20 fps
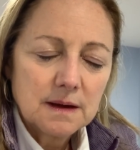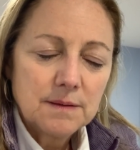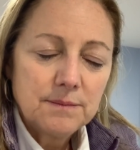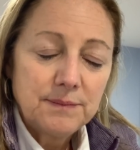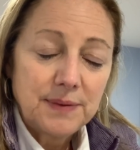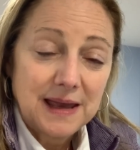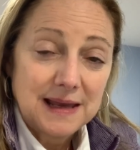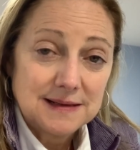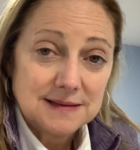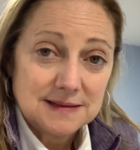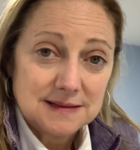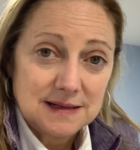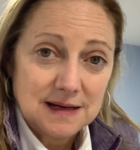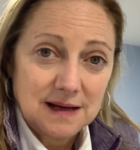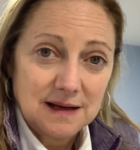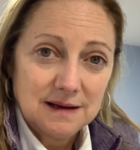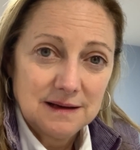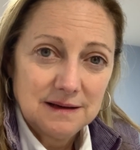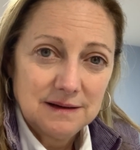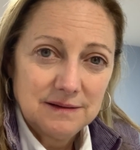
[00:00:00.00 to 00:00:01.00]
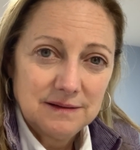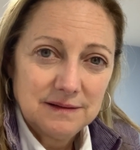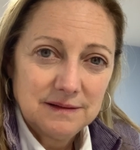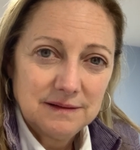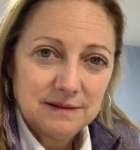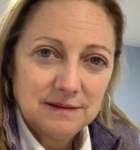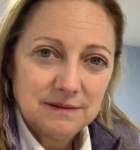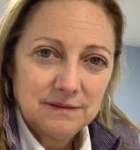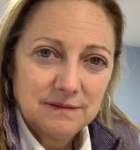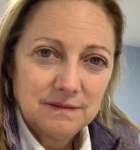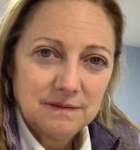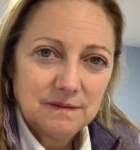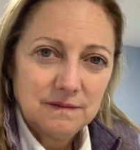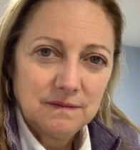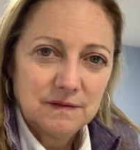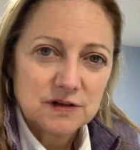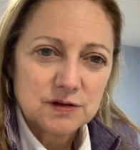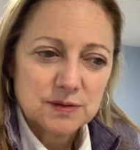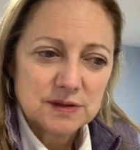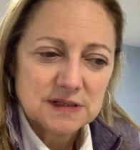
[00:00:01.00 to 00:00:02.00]
basting,
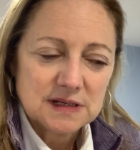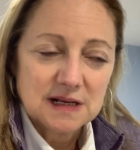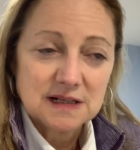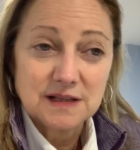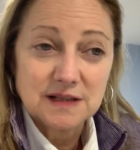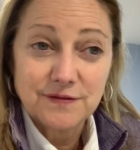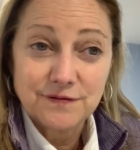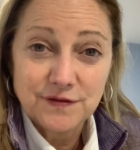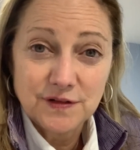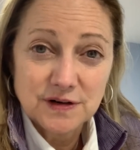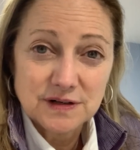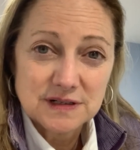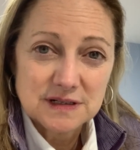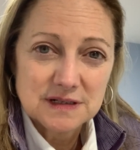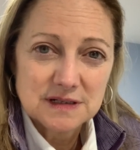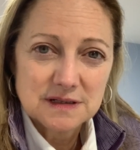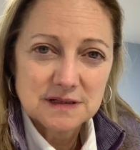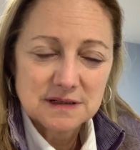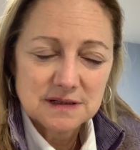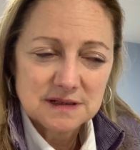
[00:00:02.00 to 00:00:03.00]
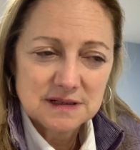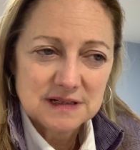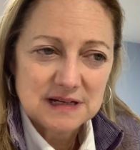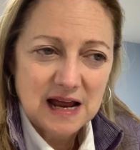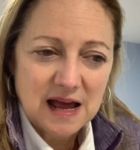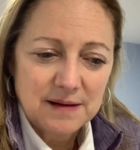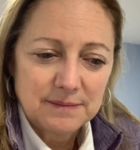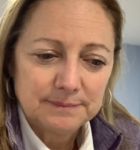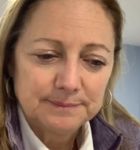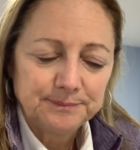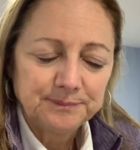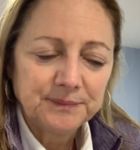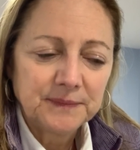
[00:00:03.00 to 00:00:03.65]
which was like the first step,